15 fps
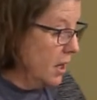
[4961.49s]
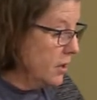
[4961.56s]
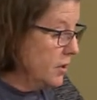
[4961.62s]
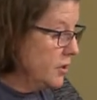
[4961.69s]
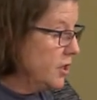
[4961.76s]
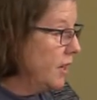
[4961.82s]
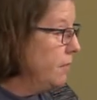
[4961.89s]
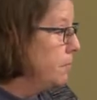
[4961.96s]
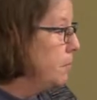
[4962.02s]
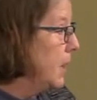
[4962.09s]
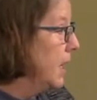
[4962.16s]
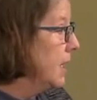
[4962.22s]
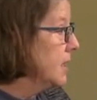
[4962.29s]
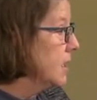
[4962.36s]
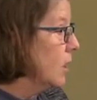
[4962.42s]
Jeff
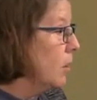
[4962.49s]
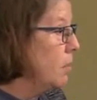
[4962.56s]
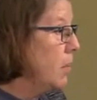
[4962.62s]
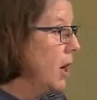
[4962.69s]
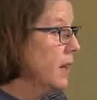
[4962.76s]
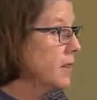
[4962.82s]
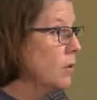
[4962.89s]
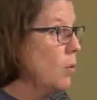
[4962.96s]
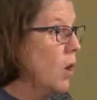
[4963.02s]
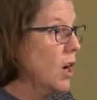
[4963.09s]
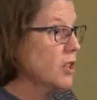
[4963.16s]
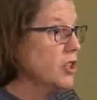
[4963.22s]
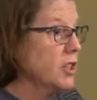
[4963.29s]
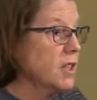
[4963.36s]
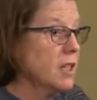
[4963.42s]
Bezos bought the
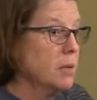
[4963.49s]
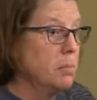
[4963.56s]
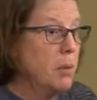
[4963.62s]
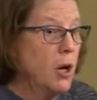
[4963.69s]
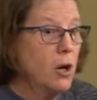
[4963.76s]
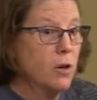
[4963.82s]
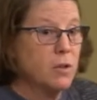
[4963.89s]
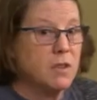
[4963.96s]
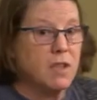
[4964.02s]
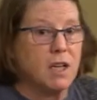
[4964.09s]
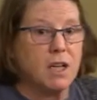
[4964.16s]
Washington Post,